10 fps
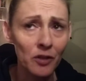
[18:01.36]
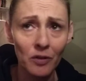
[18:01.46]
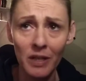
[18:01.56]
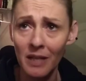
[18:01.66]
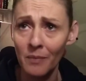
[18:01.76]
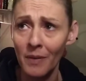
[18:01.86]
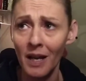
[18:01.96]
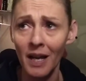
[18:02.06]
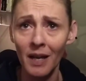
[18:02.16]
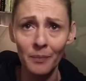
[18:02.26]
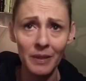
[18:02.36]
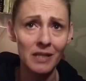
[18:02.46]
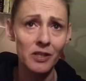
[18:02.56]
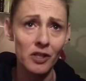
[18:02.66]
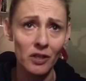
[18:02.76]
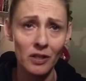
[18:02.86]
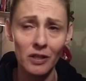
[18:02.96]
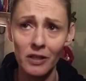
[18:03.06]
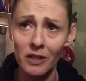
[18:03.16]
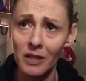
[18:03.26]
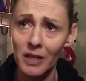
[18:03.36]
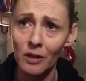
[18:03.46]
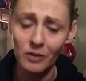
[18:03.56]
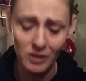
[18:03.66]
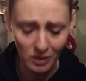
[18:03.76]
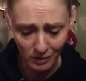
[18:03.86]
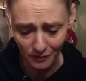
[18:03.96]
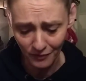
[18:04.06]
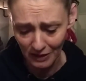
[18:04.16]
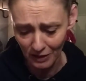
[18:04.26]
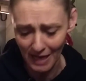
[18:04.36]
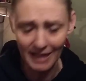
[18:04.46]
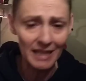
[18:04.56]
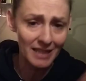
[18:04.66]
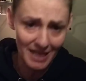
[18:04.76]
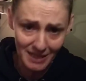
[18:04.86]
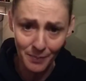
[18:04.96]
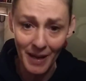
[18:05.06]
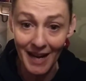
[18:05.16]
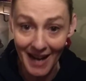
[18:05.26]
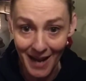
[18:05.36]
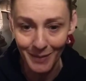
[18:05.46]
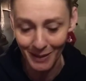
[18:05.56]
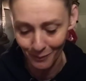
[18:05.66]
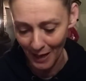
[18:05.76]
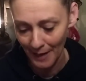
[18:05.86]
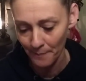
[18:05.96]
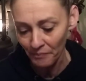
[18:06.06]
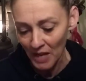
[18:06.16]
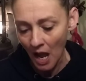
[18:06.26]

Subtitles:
cream because you're, you know, do you feel like it? That's a bad habit, right?